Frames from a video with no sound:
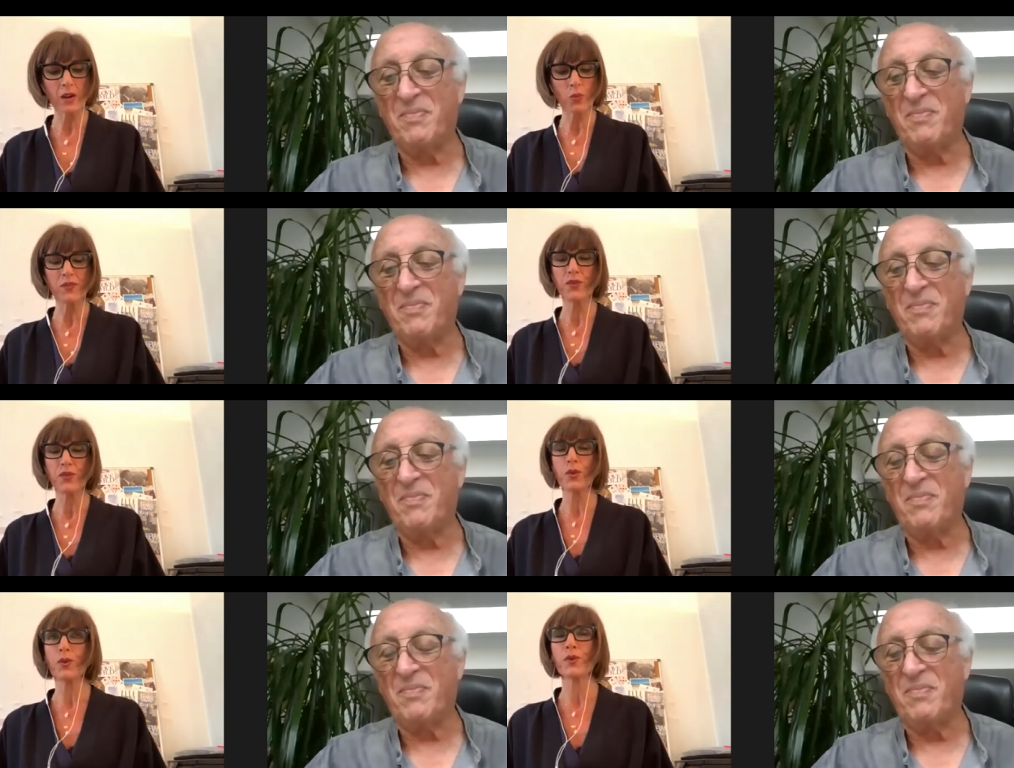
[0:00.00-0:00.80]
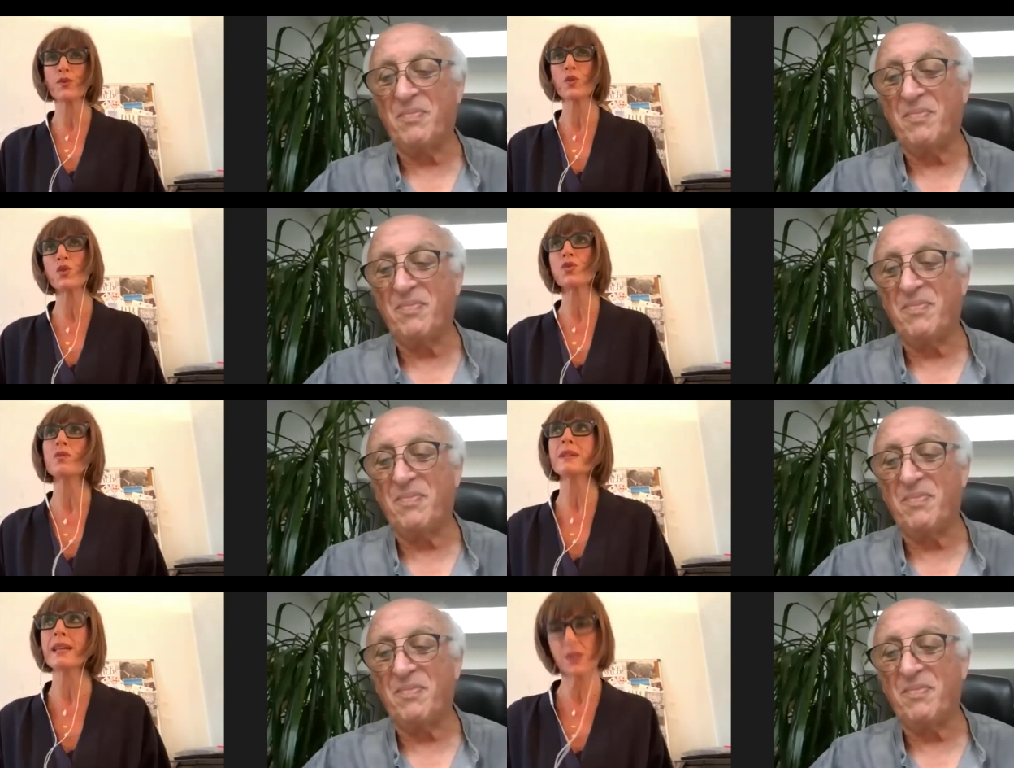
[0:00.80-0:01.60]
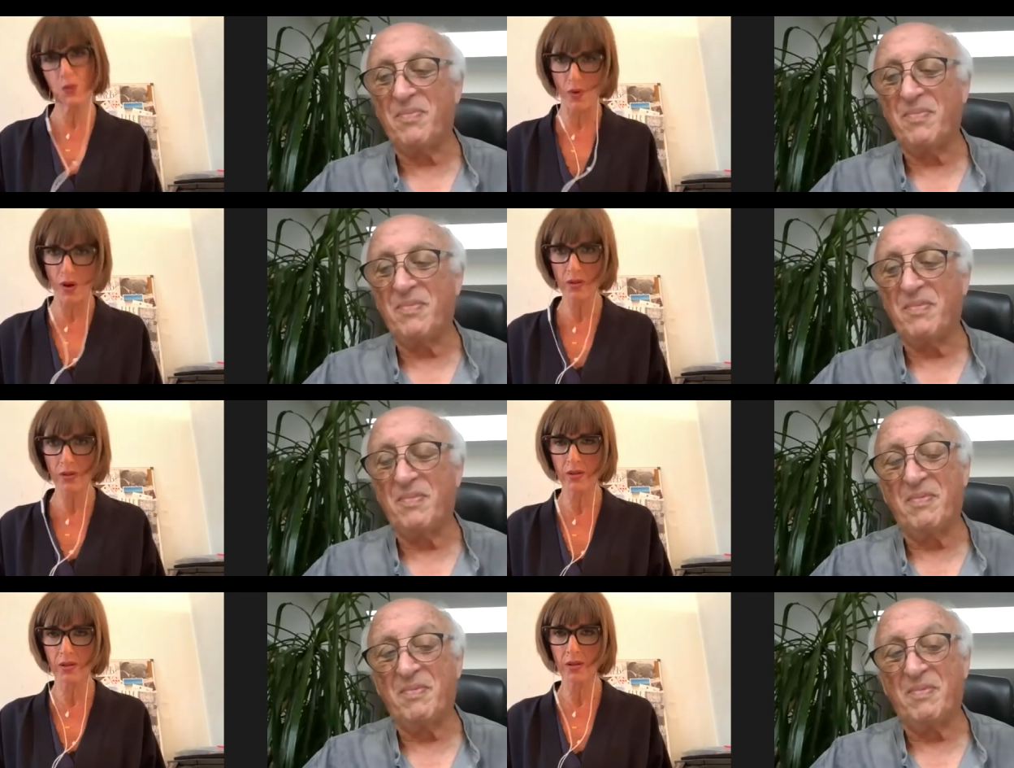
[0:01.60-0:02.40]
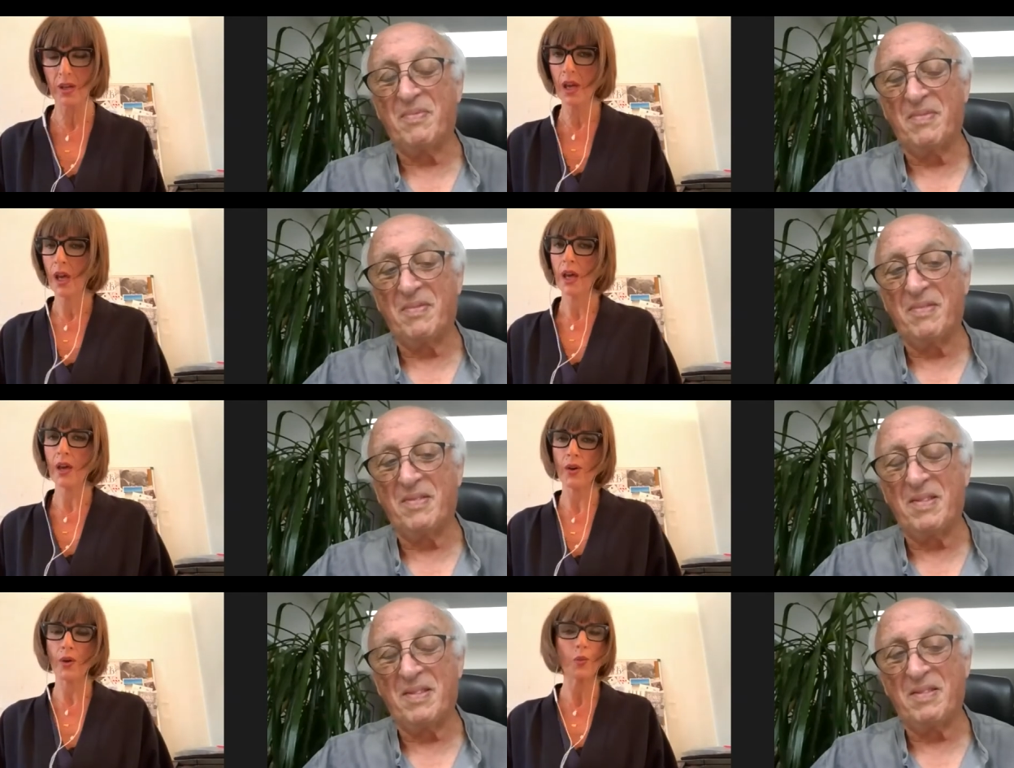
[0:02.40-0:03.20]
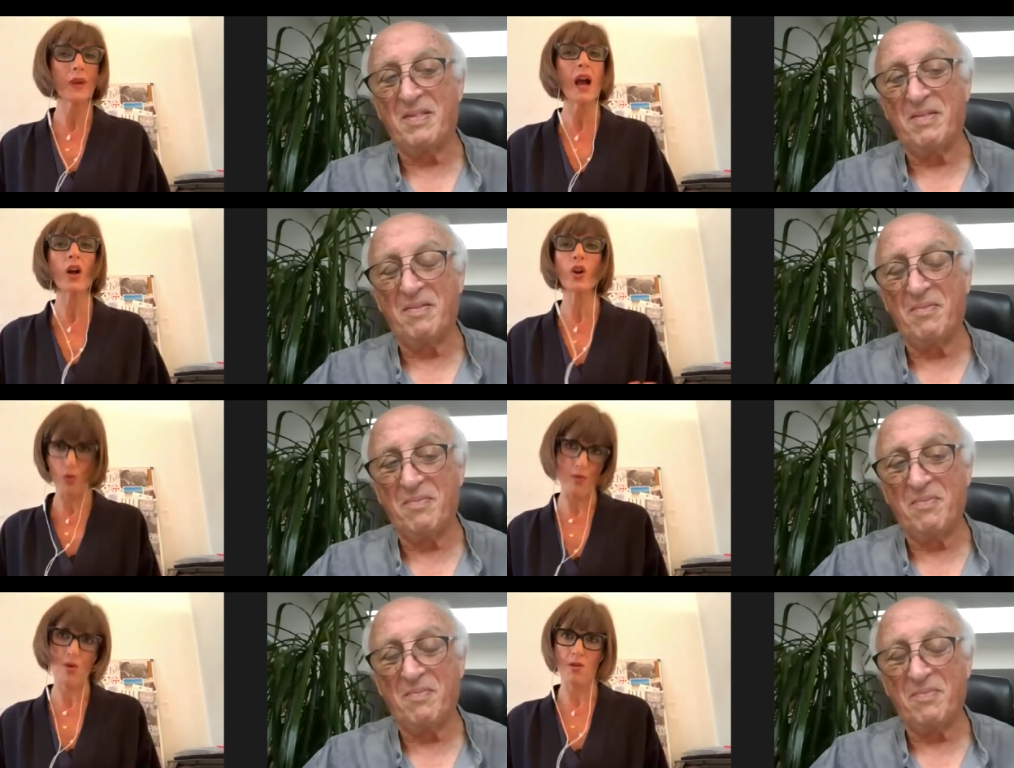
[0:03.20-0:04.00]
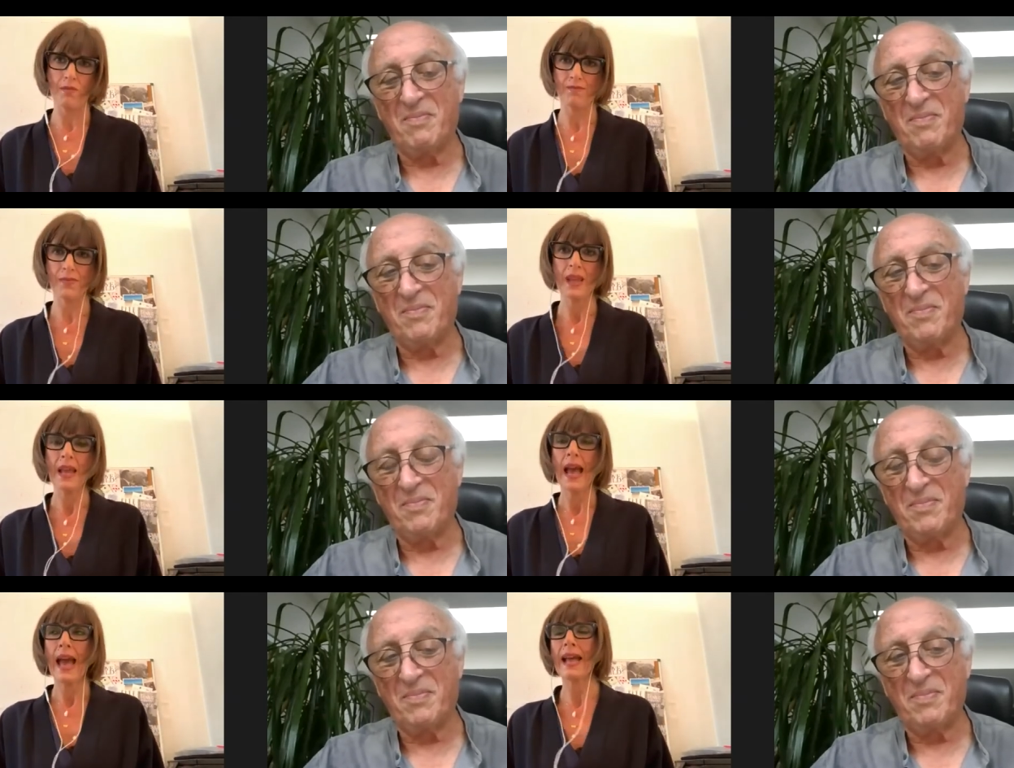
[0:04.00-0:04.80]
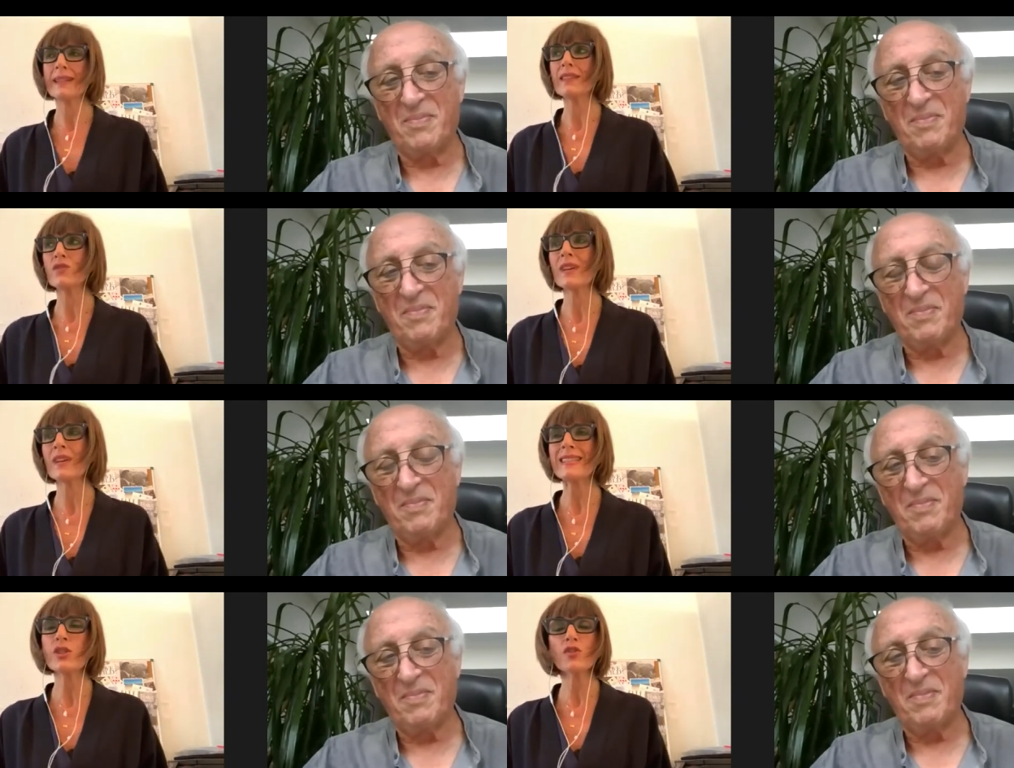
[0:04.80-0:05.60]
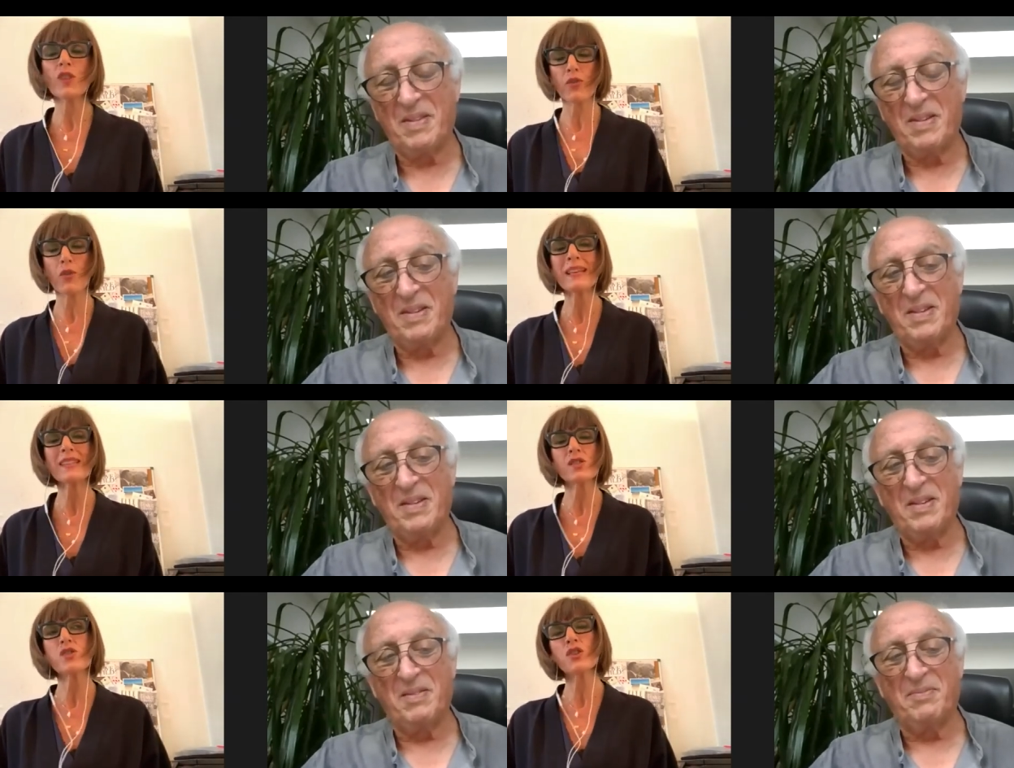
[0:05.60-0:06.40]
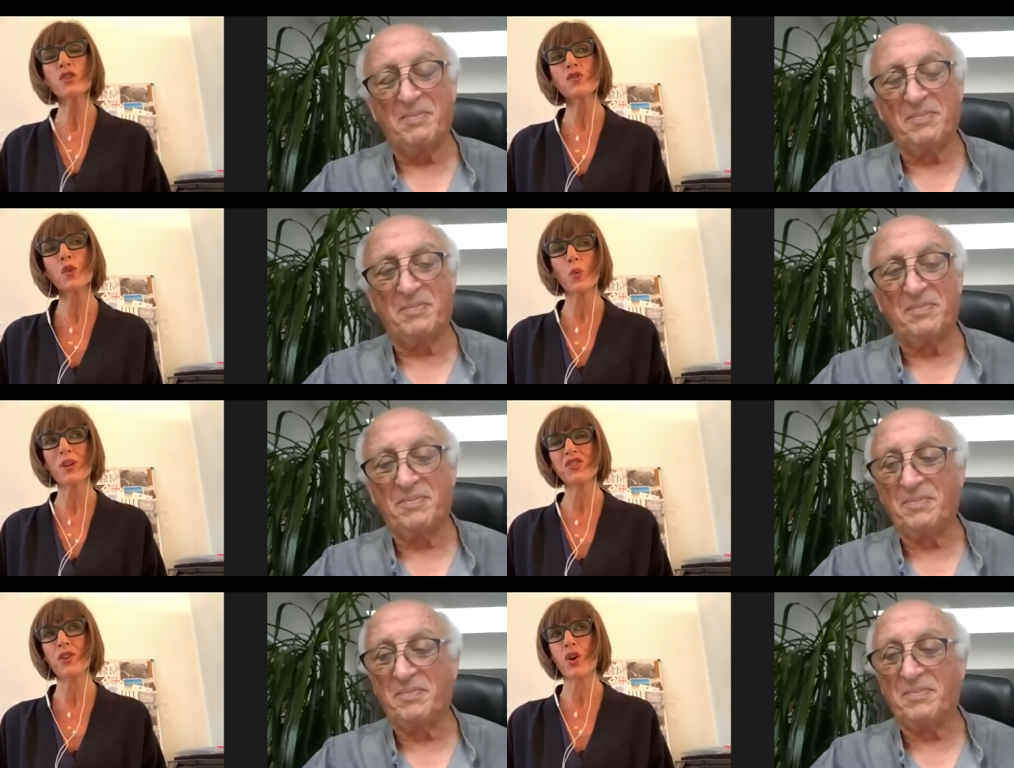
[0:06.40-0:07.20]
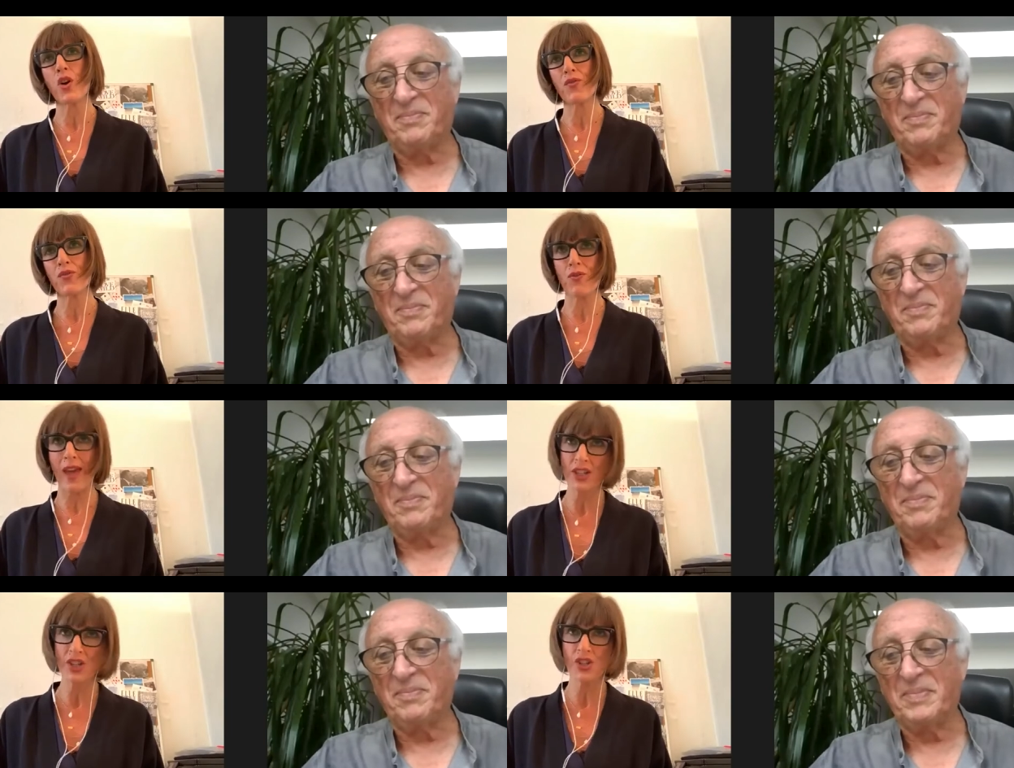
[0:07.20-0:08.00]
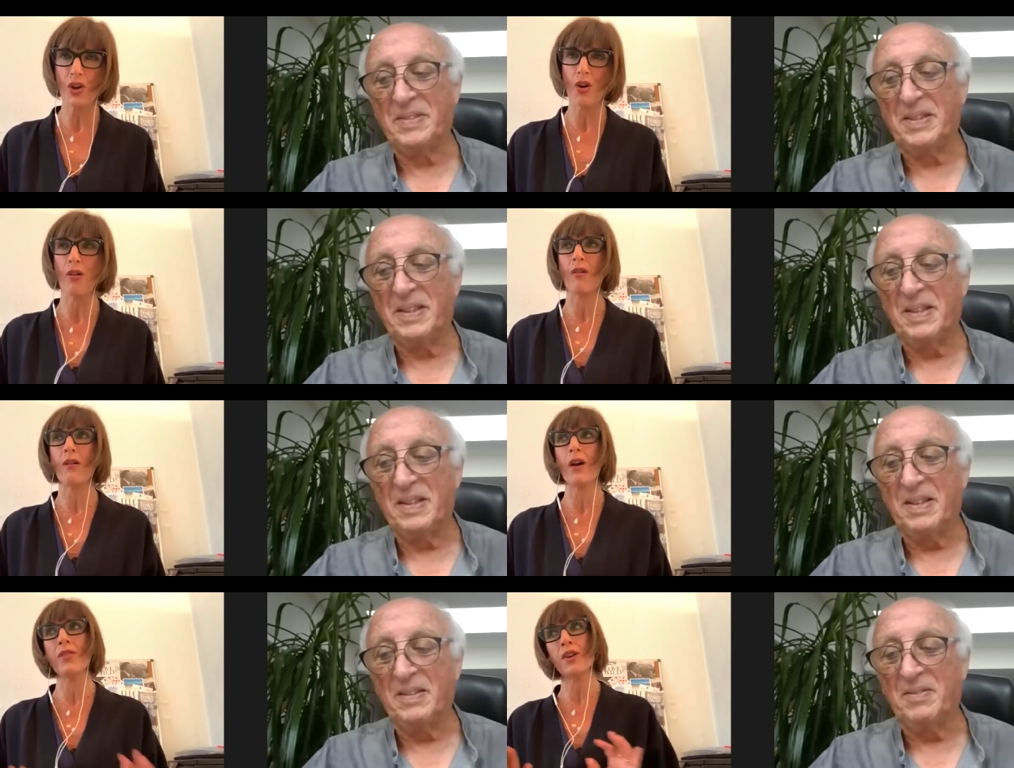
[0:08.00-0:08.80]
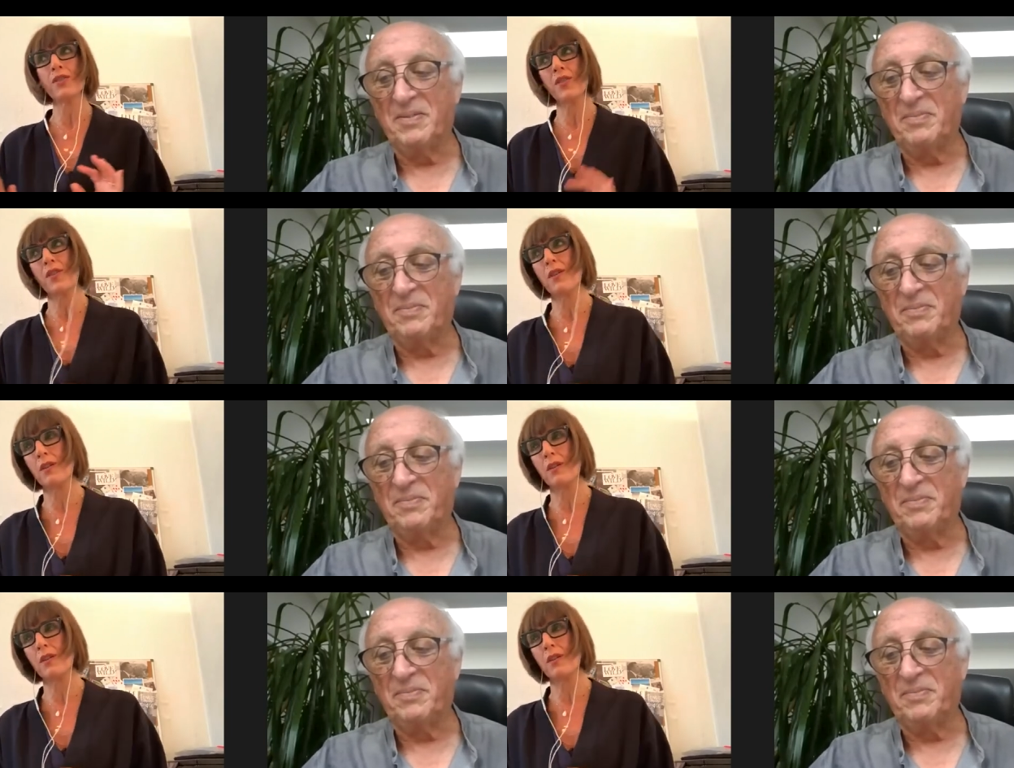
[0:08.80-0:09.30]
Speaker 1: with the social network, we are global. And that it's not a question of French or another,